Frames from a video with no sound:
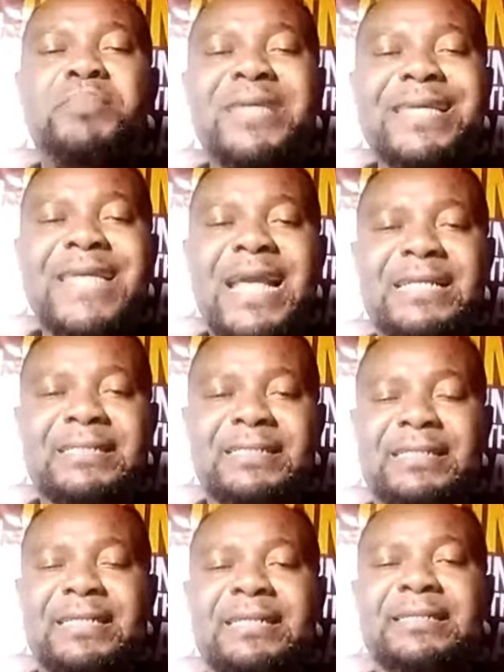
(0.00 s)

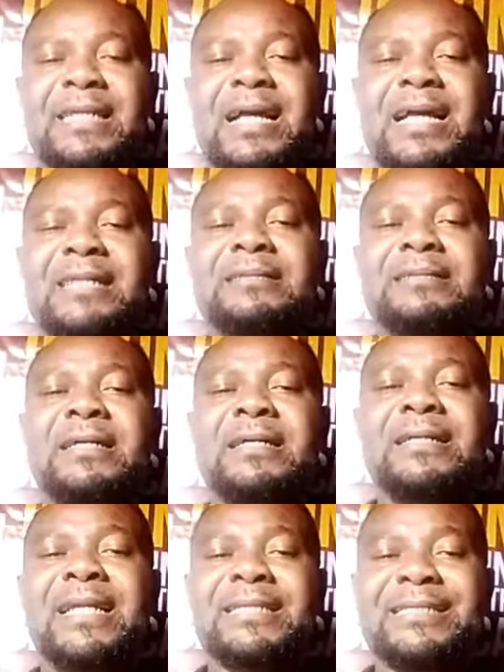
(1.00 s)
biggest thing and
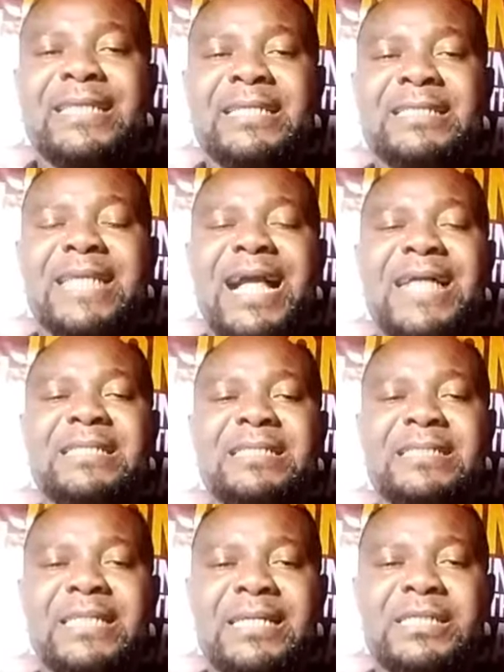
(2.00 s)
the latest
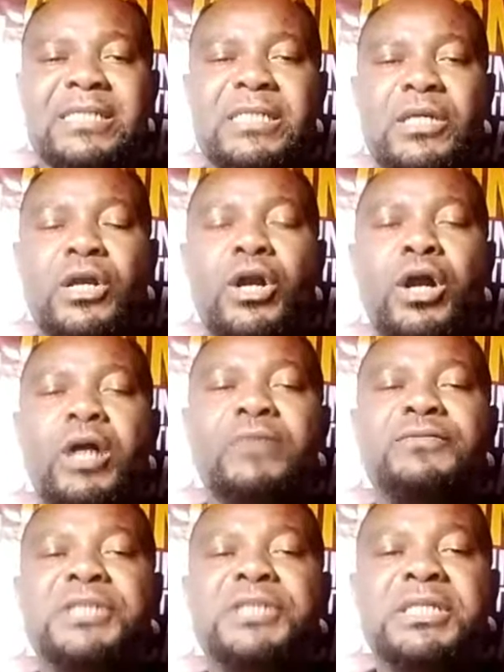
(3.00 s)
asset
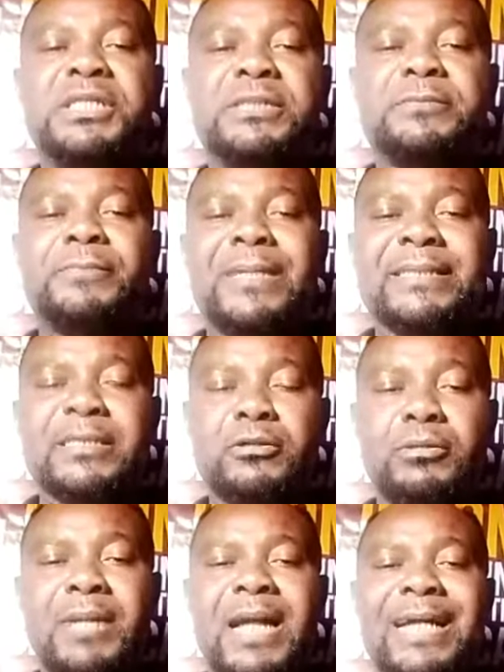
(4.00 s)
of this
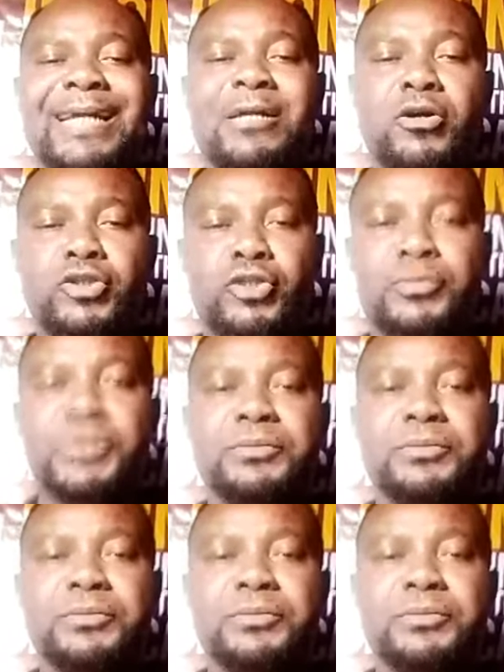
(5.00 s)
particular economy.